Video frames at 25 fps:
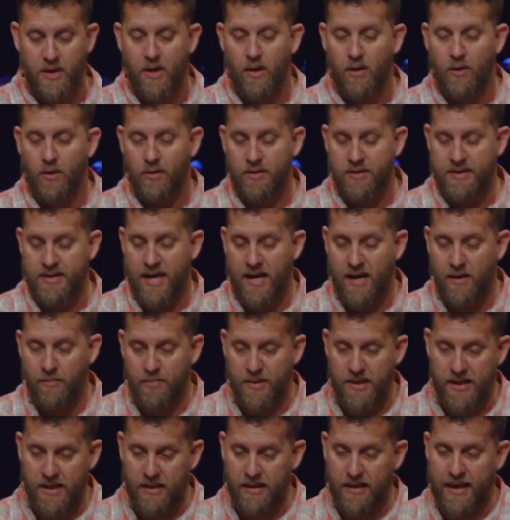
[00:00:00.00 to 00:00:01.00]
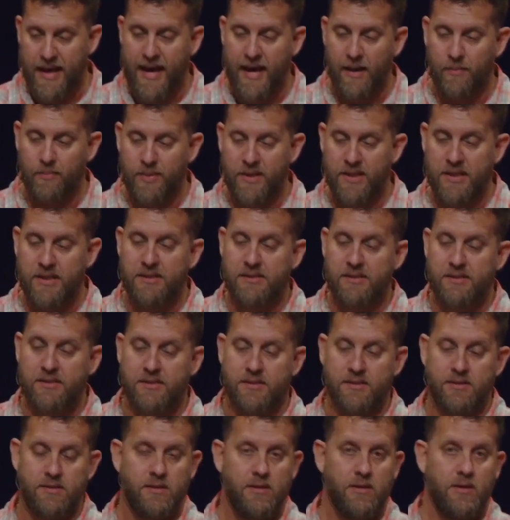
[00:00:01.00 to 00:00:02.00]
or not being at
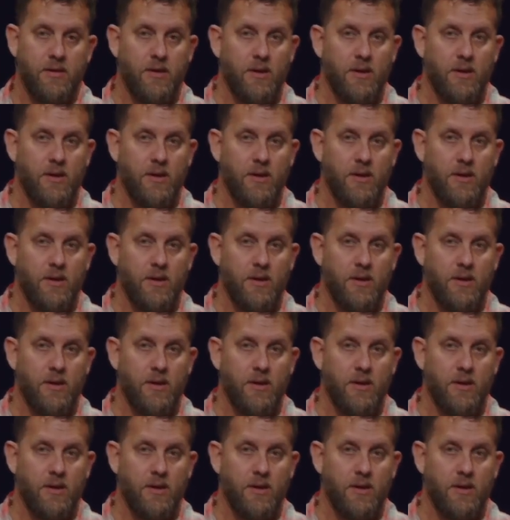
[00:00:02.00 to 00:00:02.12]
peace.